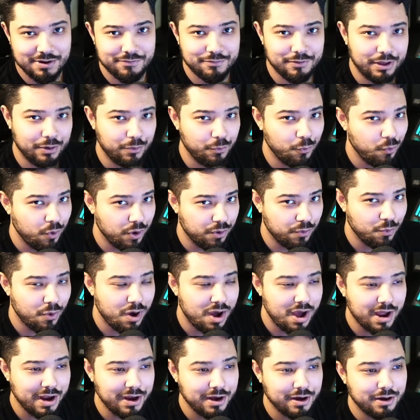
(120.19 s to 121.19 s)
like one
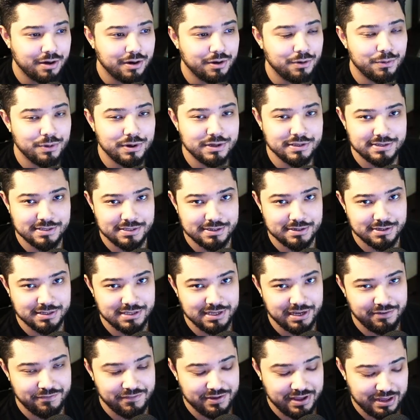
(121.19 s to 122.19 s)
wire going to their
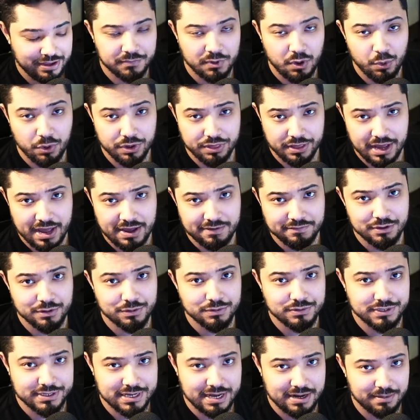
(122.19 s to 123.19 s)
TV, or they have
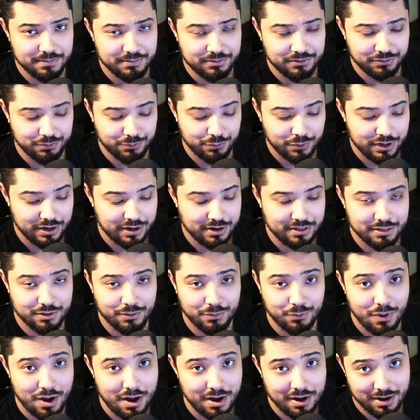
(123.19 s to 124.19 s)
those setups where the
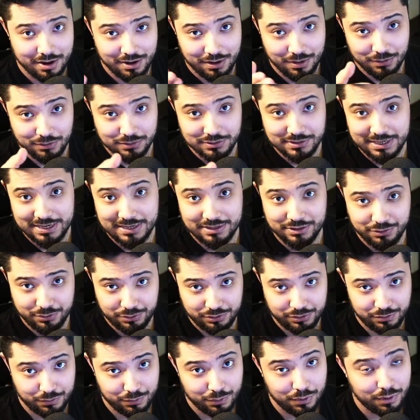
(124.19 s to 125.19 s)
wire goes in through
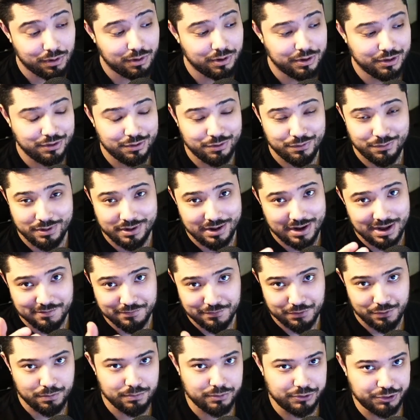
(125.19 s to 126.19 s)
the wall. You don't want to have a
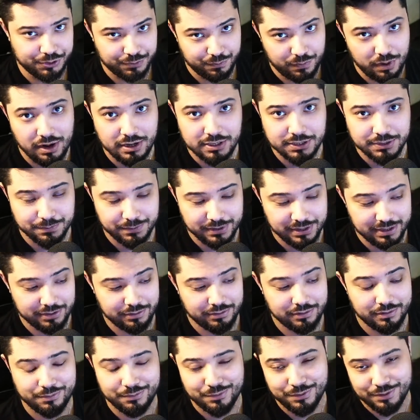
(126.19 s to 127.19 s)
whole bunch of wires going in through
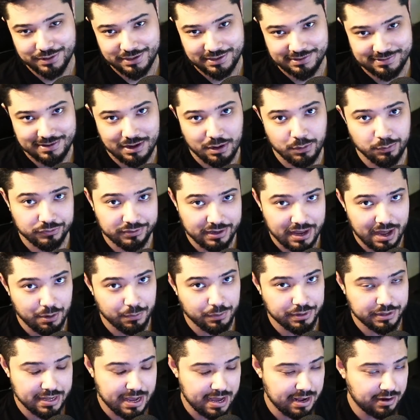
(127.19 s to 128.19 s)
the wall. This helps out
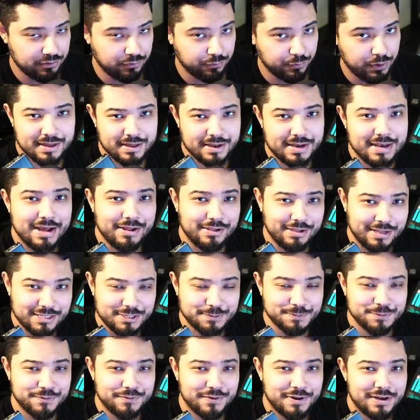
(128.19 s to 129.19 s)
with that as well. Now let's
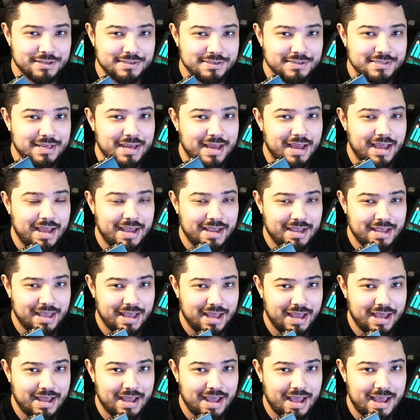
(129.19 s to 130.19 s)
move on to the
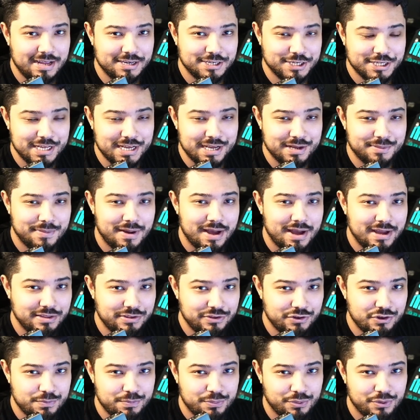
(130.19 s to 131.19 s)
8K HDMI
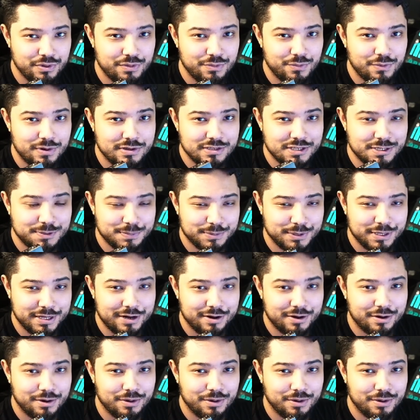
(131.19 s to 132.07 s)
2.1 splitter